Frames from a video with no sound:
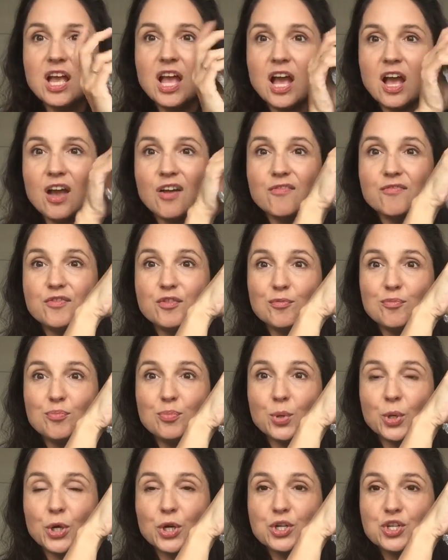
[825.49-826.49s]
of the
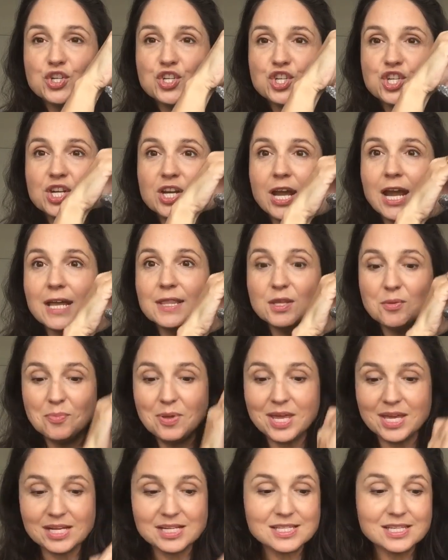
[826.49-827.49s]
birch and the
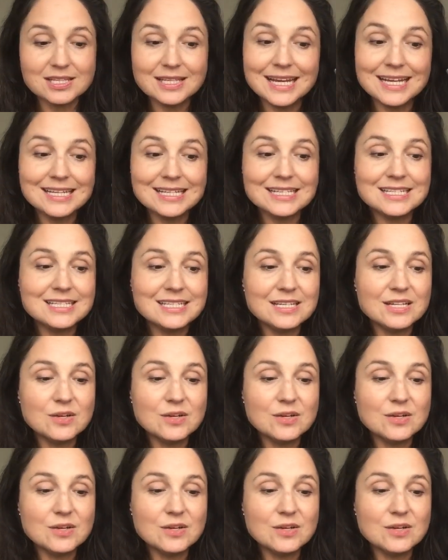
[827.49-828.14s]
pixelated,